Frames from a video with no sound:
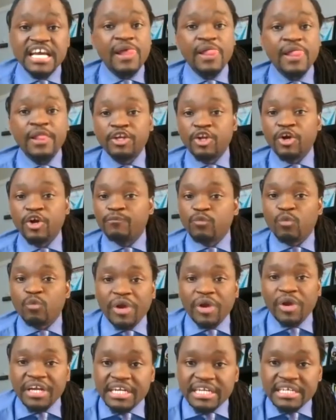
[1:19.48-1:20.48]
you know,
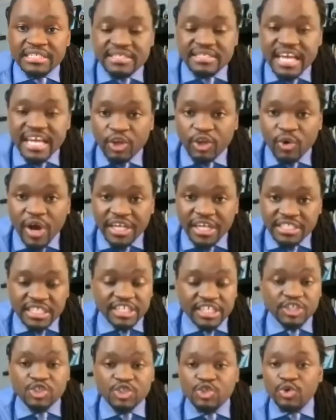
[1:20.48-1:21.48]
what it is that you
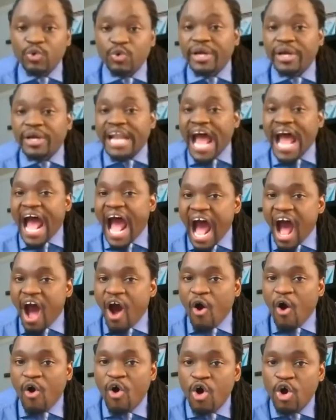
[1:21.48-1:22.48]
actually do and
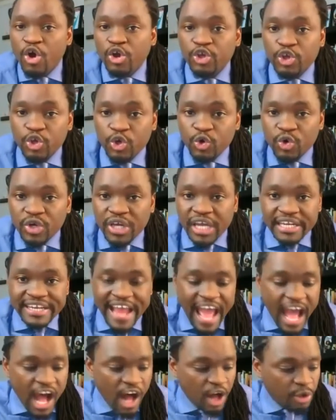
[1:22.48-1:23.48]
how you can
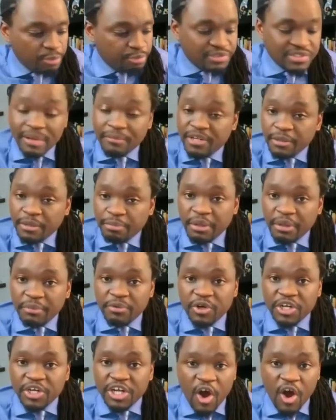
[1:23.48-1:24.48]
help some of the
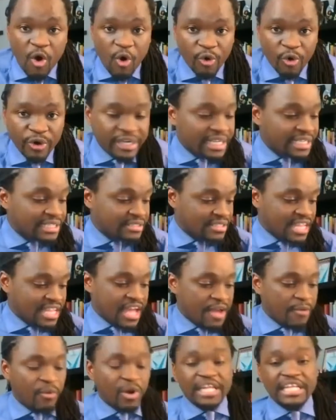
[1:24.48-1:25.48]
people in our audience
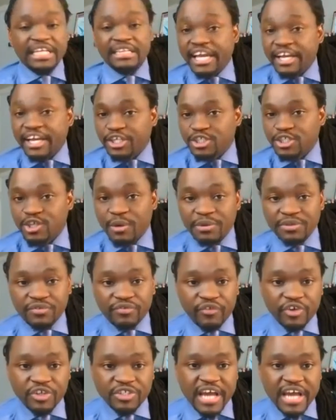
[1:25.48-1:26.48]
there, Wally. Thank you so much
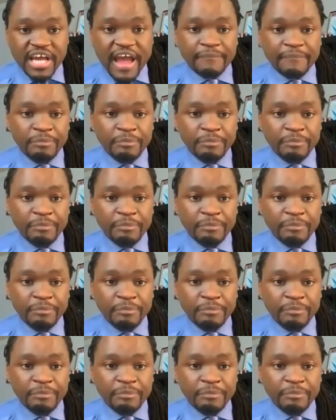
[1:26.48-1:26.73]
for your time.